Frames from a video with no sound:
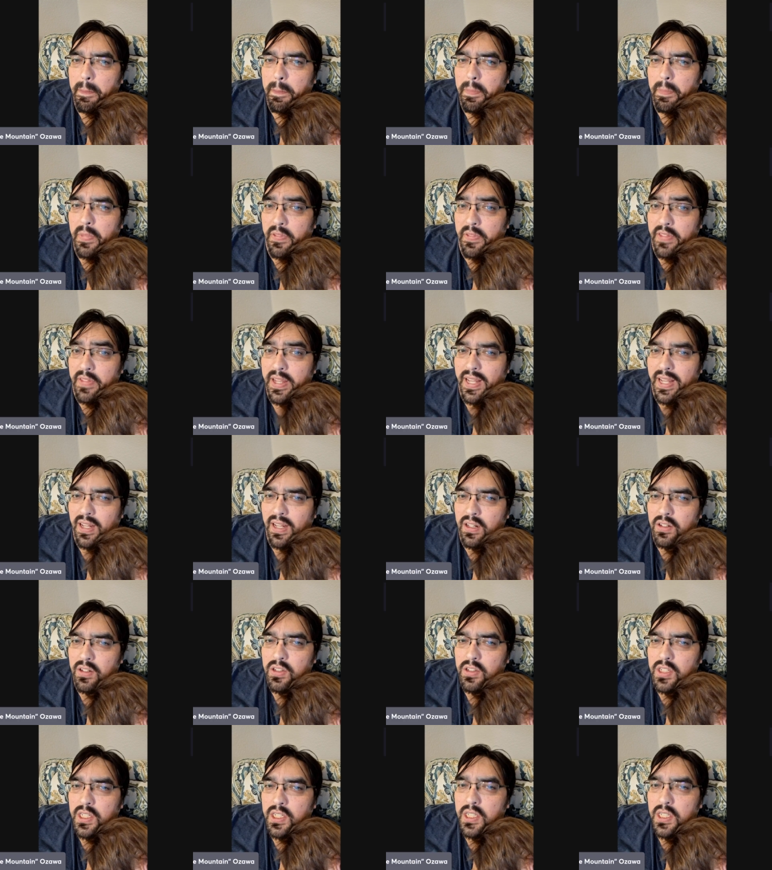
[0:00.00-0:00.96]
If they get
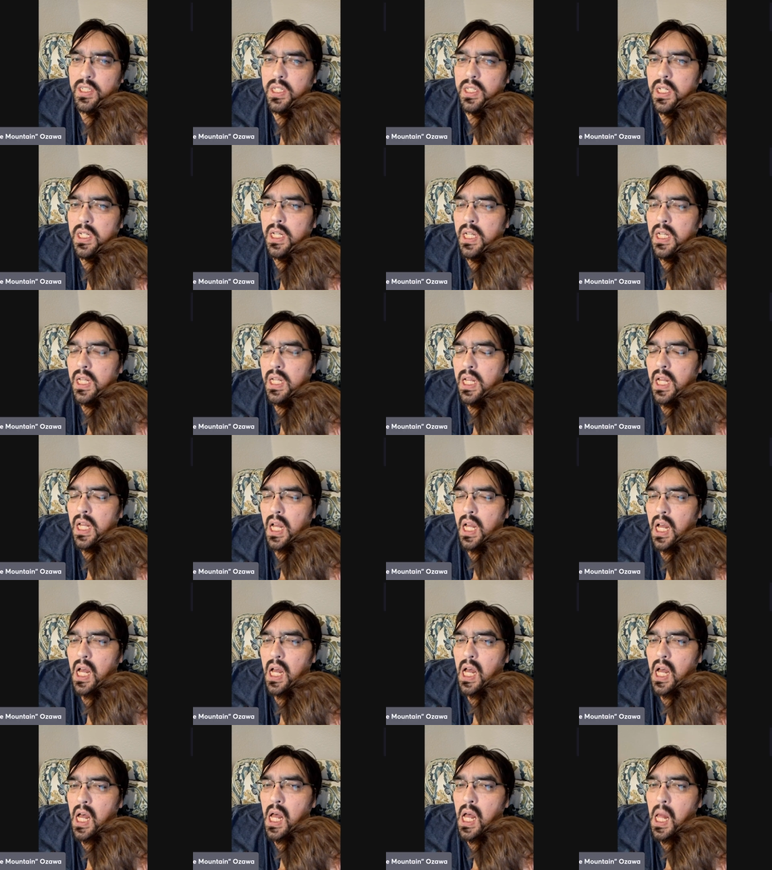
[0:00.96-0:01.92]
close to you.
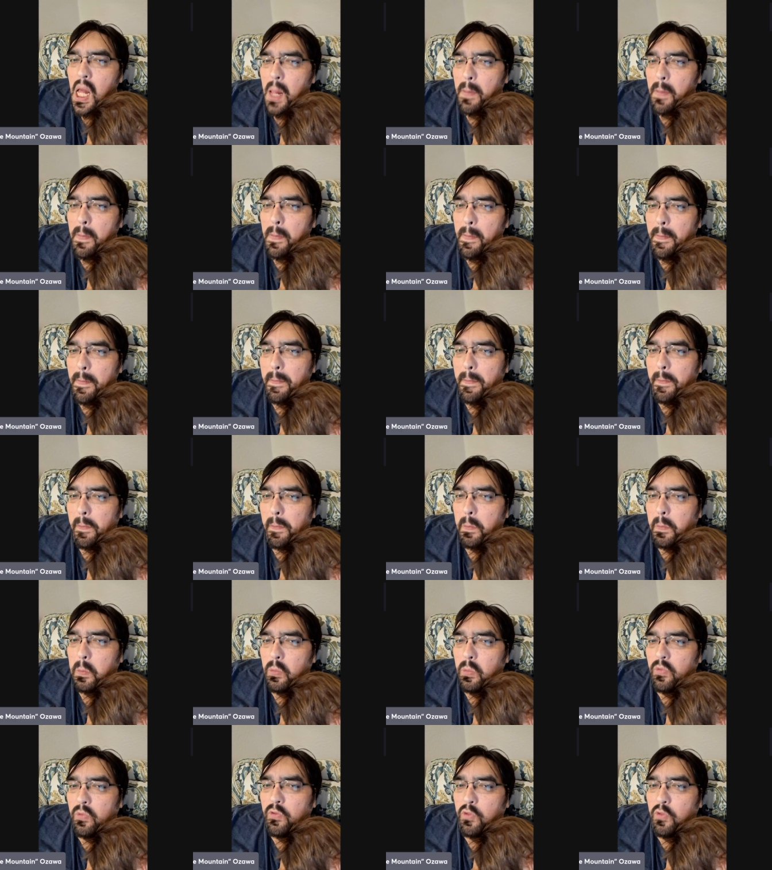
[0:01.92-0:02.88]

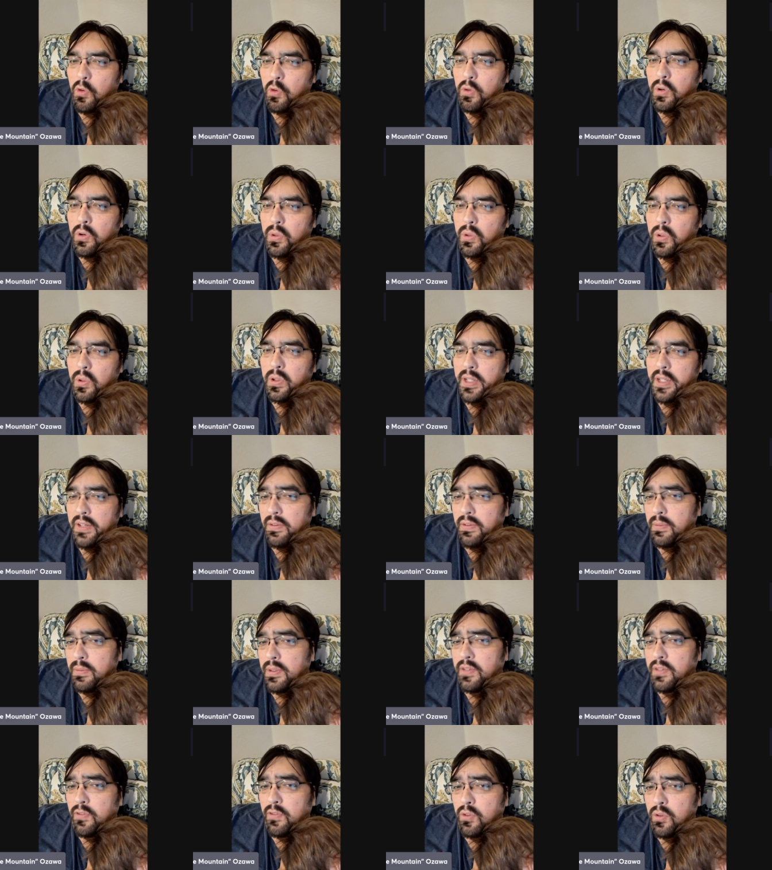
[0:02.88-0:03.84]
4-reroll, even
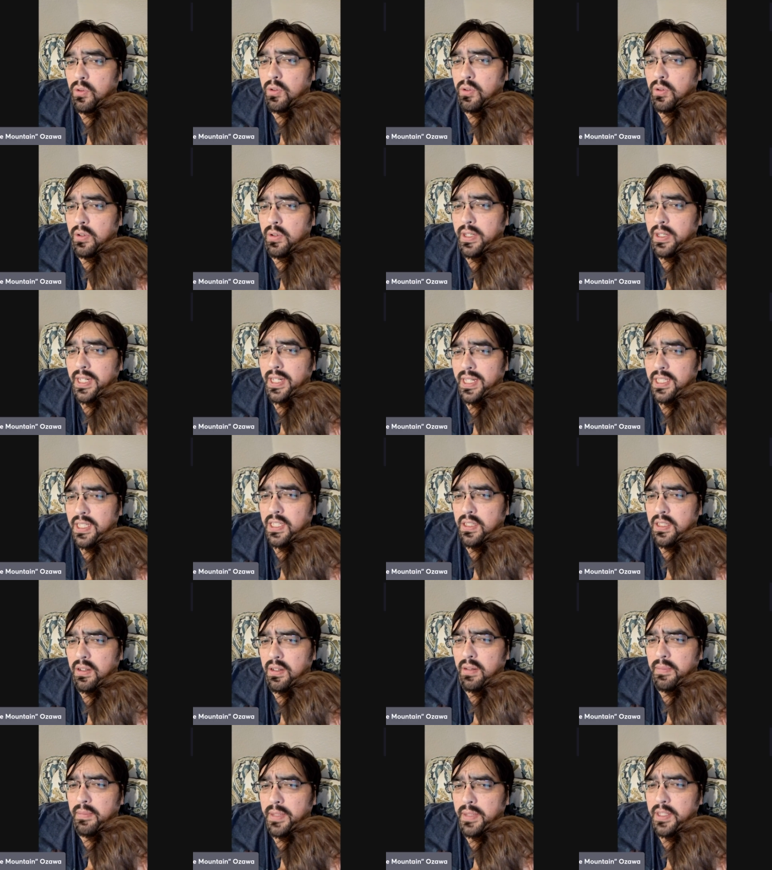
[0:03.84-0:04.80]
with the 4-reroll
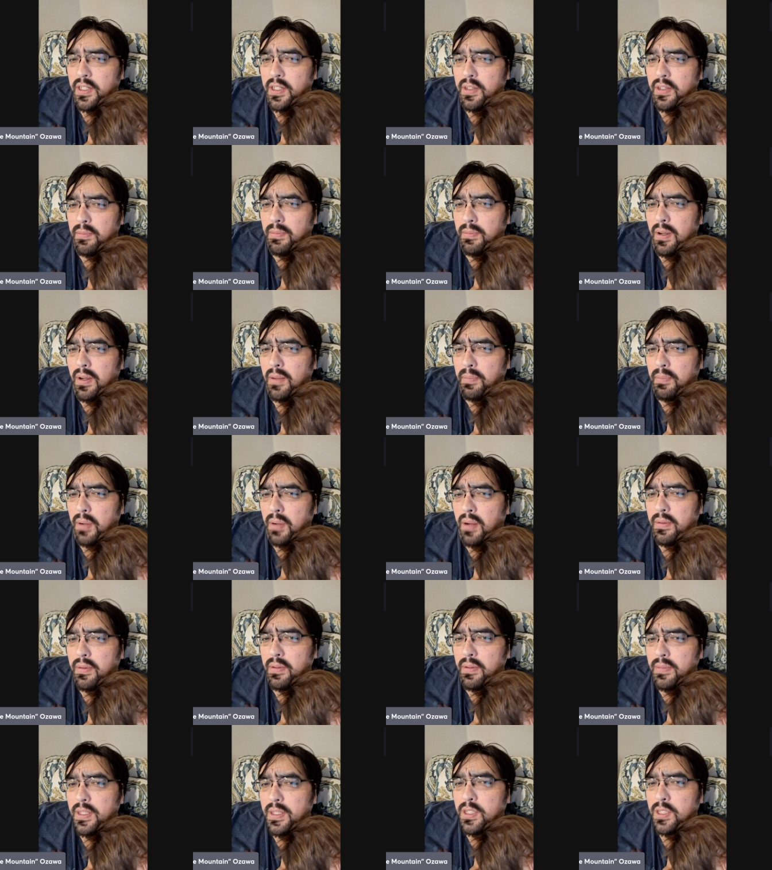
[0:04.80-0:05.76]
hits, I mean, you might
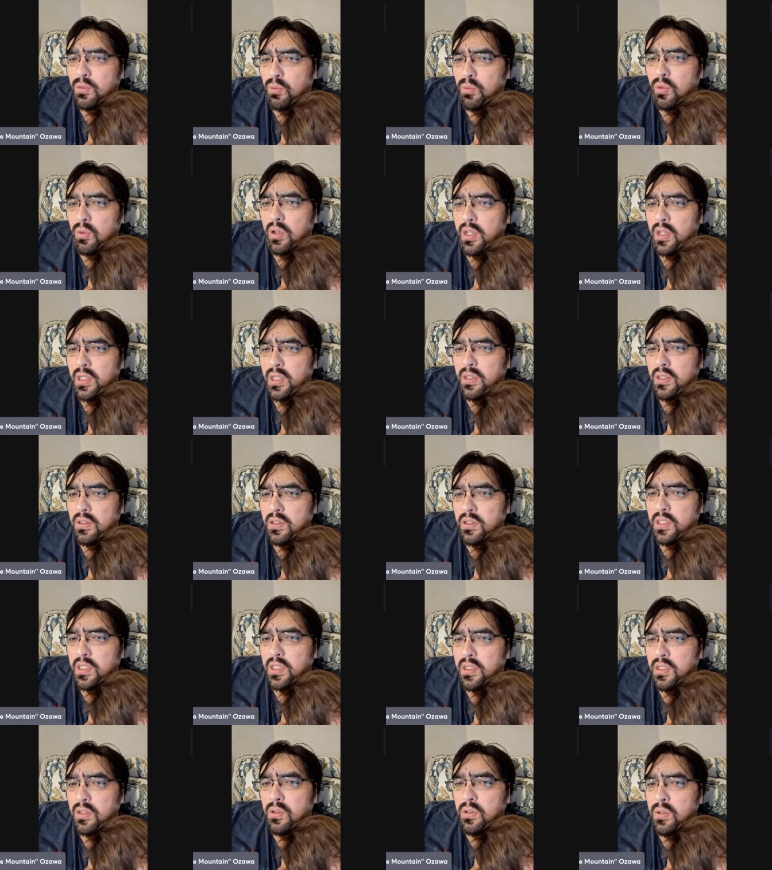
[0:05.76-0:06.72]
probably miss 1 or
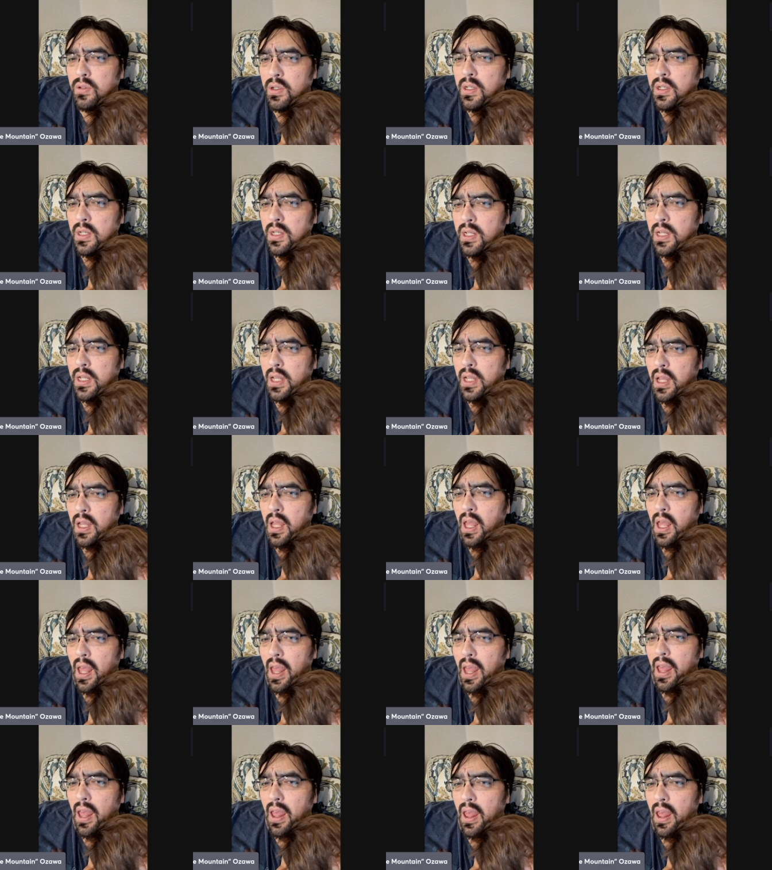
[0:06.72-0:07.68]
2.
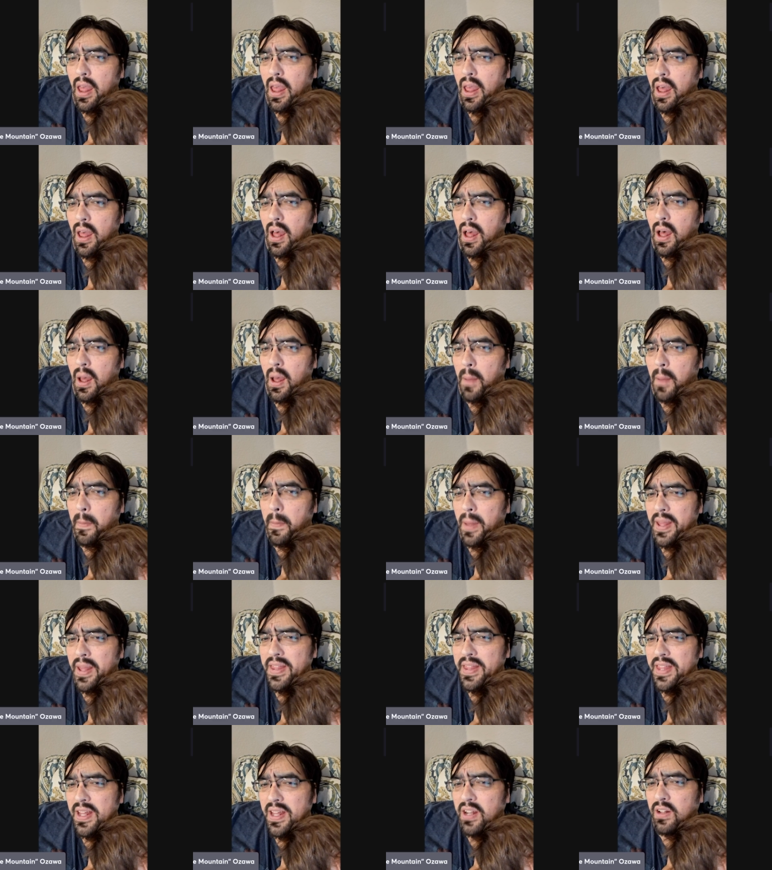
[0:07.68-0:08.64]

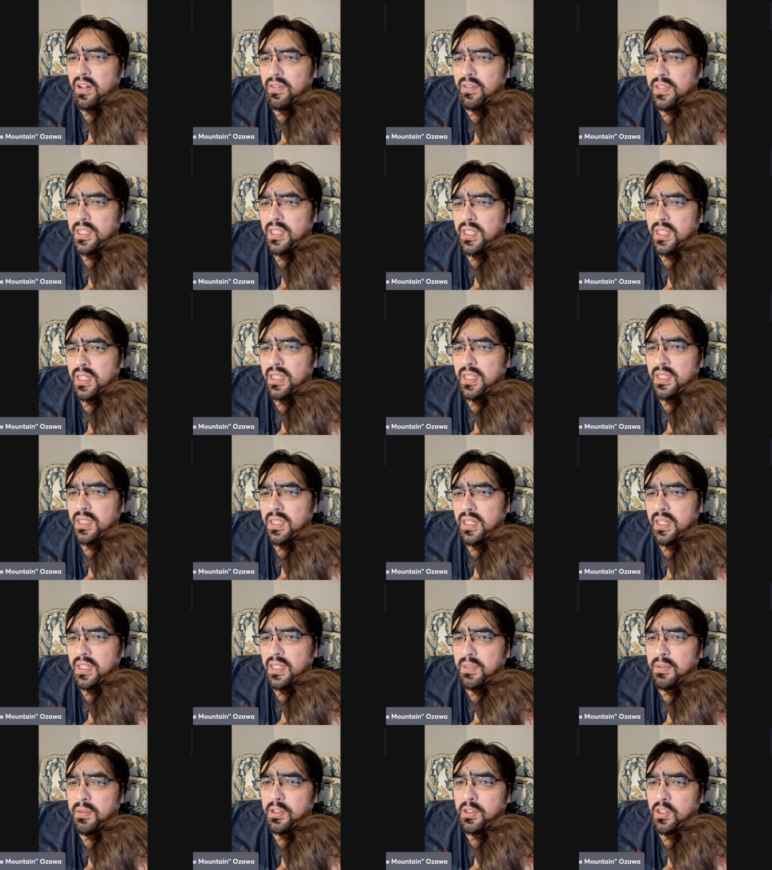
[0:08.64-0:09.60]
And then all of a sudden,
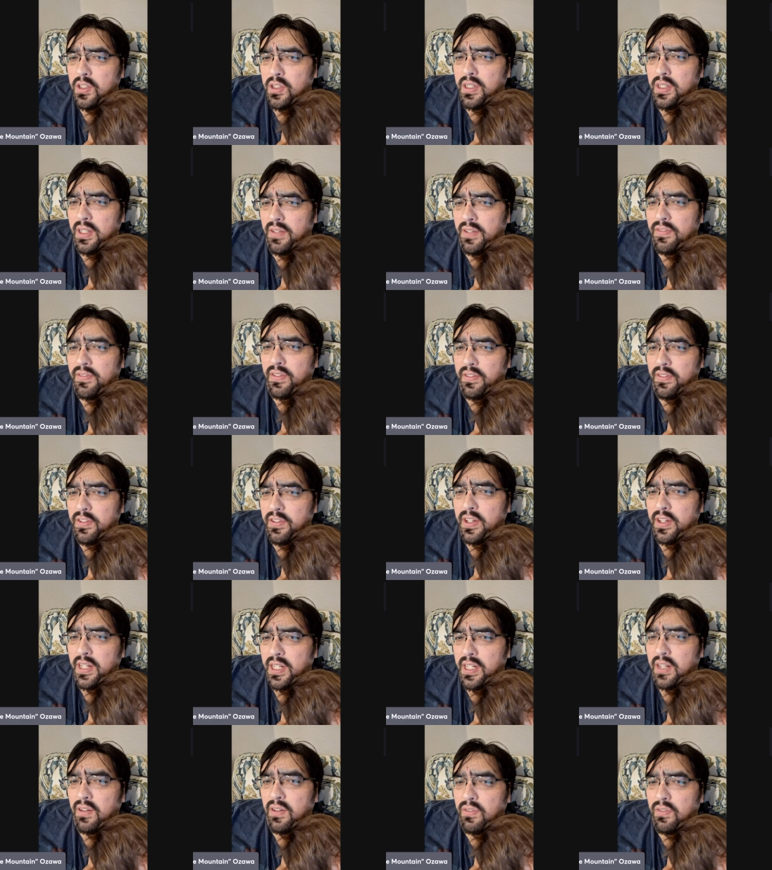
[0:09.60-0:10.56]
especially if you're
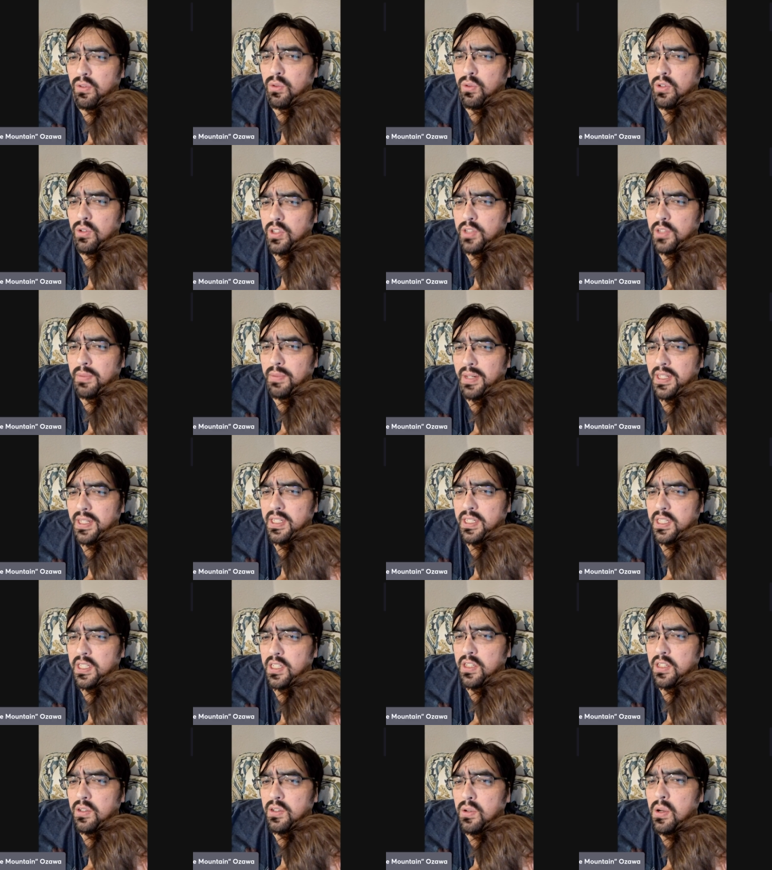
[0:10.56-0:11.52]
hitting on 4s, you might hit
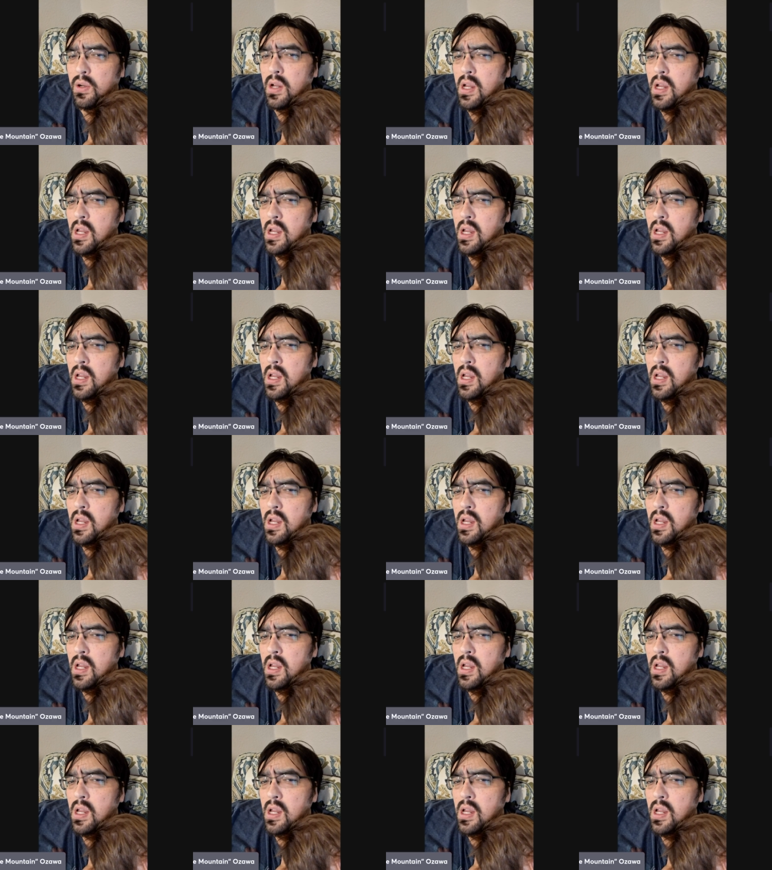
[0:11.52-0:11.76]
2